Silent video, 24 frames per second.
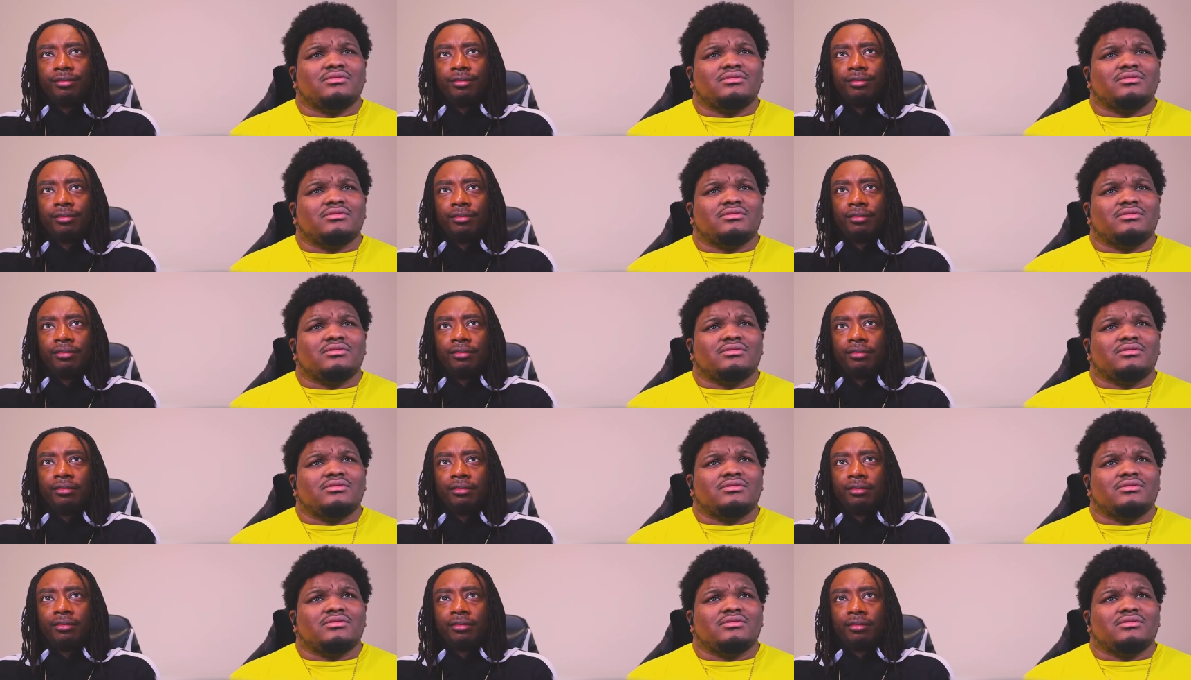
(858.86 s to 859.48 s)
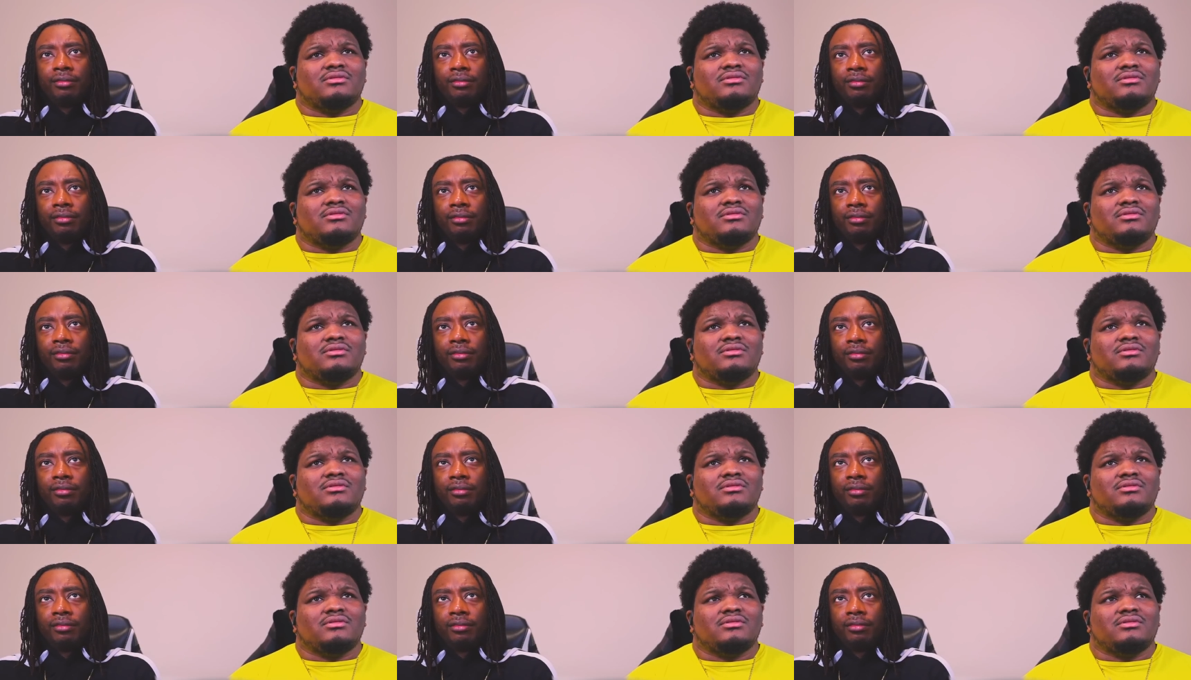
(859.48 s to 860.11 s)

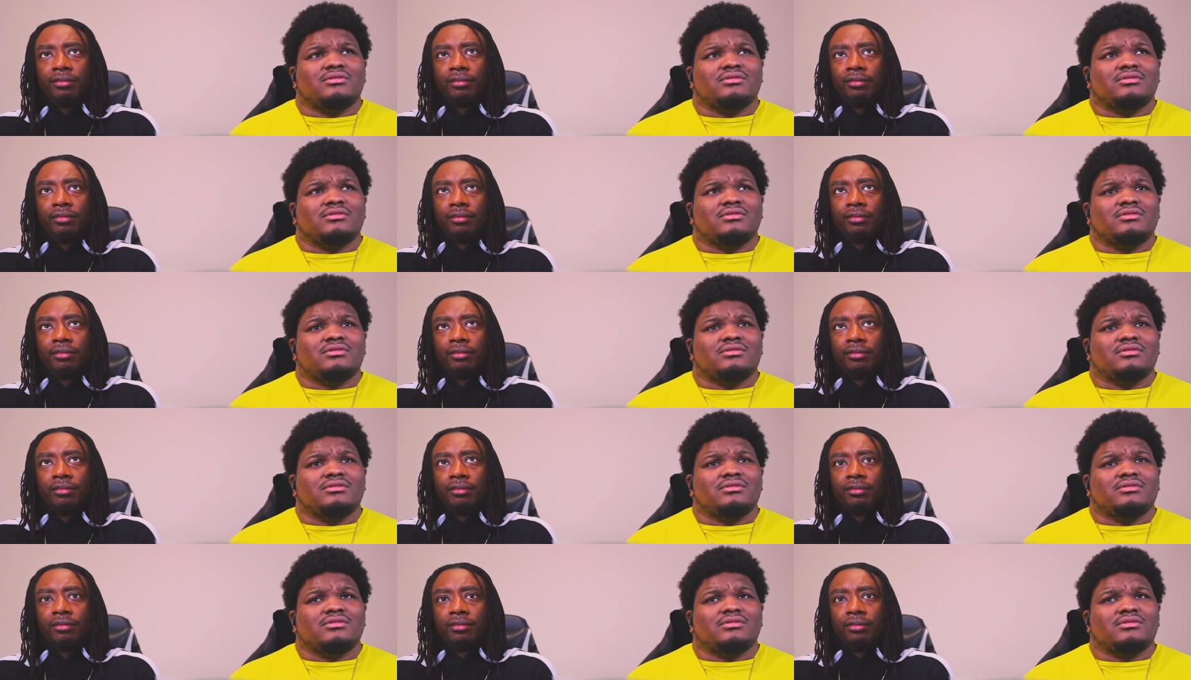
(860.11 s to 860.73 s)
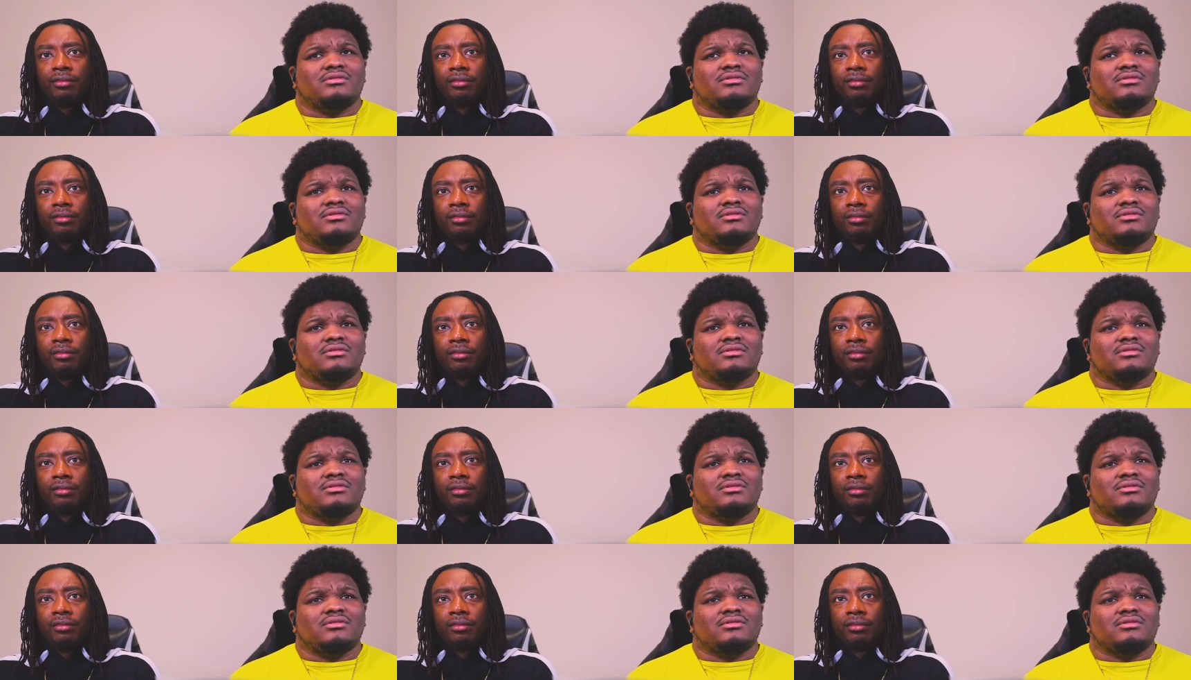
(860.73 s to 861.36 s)

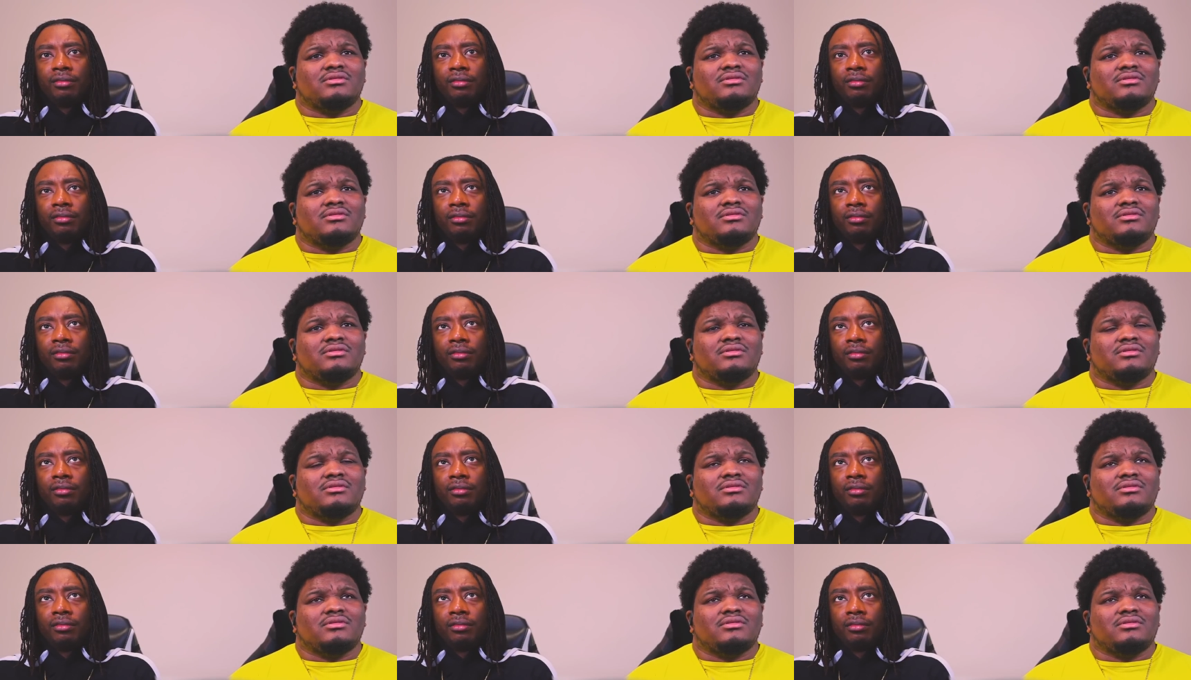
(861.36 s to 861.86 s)
No one is speaking in this clip.